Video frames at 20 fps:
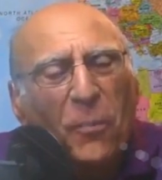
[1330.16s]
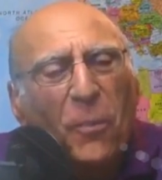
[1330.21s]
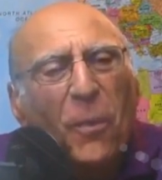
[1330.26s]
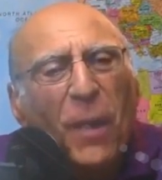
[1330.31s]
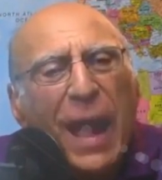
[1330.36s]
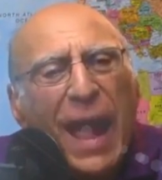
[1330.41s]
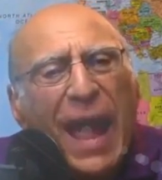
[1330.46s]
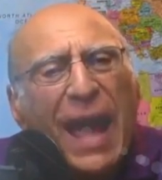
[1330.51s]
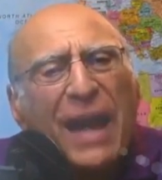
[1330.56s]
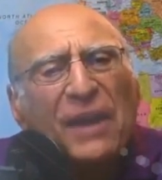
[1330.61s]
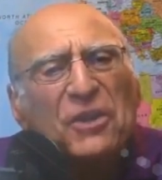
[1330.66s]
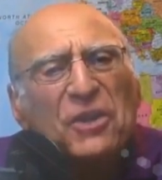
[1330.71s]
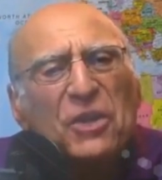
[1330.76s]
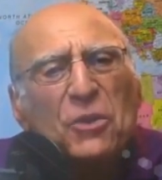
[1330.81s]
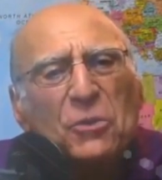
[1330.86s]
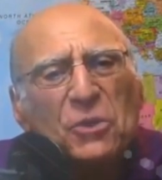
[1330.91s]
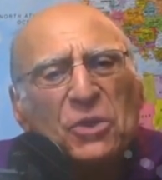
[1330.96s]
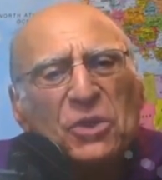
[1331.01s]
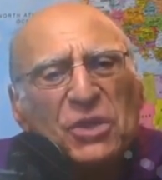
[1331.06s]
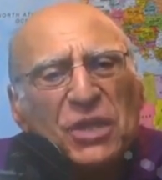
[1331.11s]
how well, do
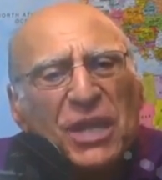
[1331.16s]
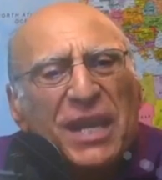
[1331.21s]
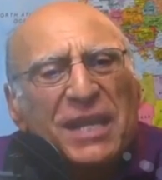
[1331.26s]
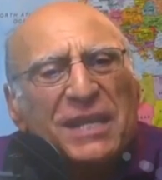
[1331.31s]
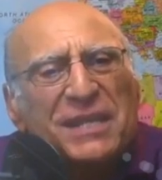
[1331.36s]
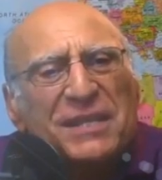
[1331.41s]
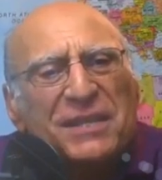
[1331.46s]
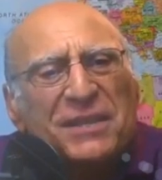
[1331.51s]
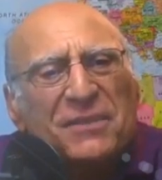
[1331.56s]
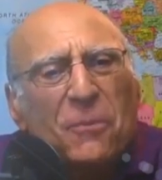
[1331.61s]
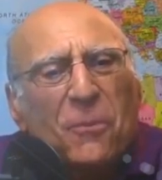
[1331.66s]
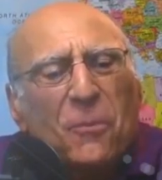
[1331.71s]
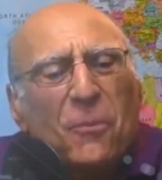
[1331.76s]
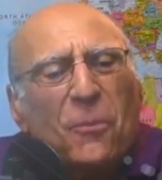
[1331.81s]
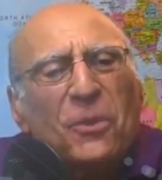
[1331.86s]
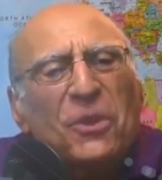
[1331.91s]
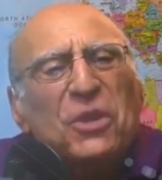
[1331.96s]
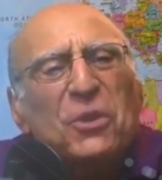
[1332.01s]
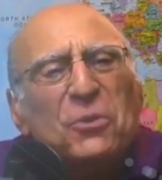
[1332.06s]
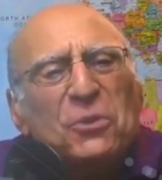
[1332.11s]
you see it's
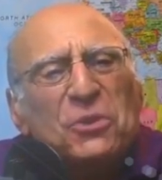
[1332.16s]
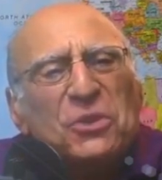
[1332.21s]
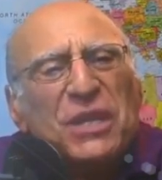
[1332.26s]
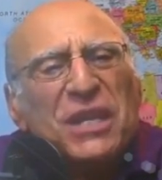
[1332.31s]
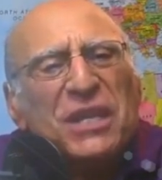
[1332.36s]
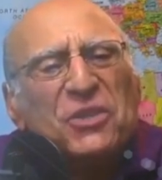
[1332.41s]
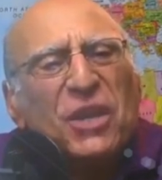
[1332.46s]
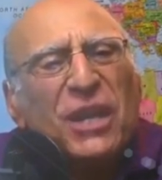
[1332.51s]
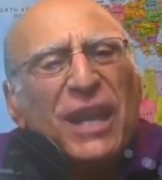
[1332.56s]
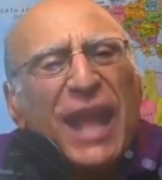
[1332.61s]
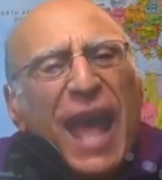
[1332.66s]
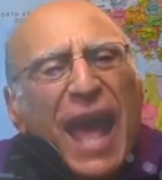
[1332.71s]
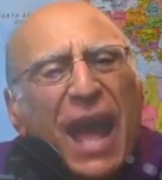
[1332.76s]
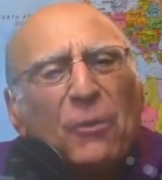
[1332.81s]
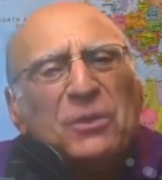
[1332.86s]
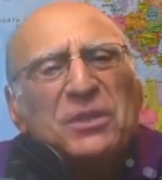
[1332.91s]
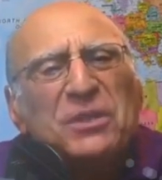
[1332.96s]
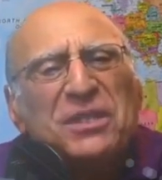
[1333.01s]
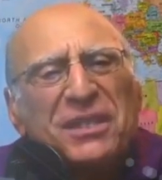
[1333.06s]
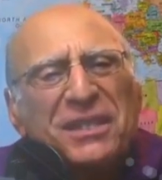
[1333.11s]
what do you see is going
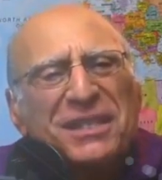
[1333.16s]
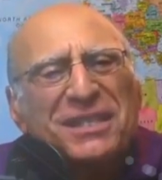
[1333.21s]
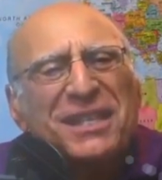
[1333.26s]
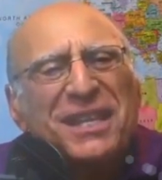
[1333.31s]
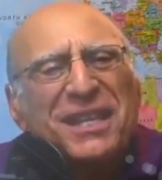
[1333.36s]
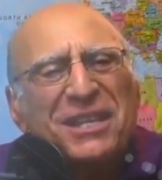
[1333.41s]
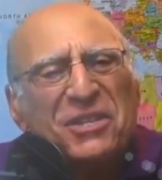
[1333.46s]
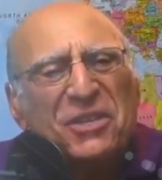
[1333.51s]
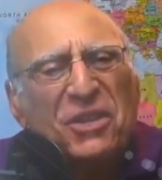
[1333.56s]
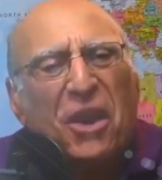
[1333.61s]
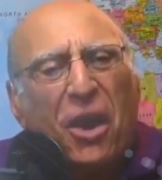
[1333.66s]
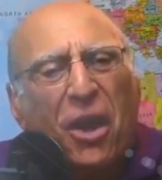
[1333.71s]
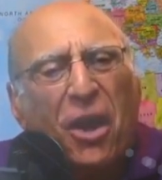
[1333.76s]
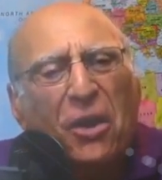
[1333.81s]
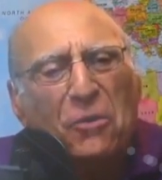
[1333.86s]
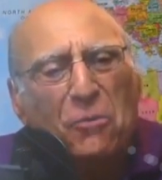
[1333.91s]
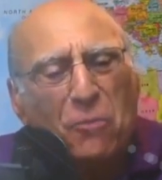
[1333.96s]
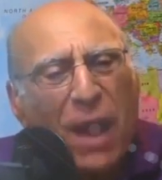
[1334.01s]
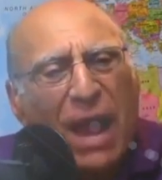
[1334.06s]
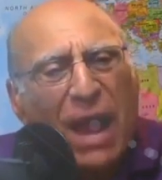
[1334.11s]
how it's, this thing is going to
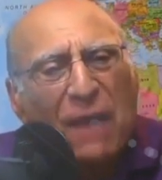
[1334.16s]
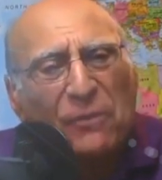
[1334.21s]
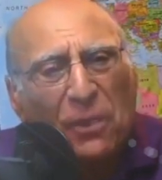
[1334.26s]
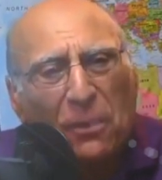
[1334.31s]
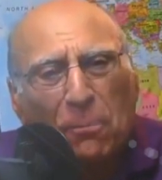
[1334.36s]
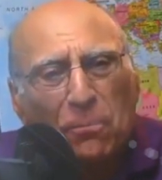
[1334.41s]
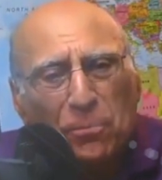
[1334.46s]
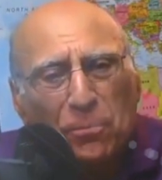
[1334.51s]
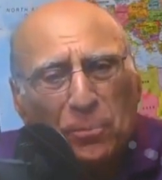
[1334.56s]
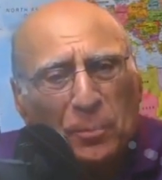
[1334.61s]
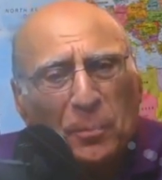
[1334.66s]
unravel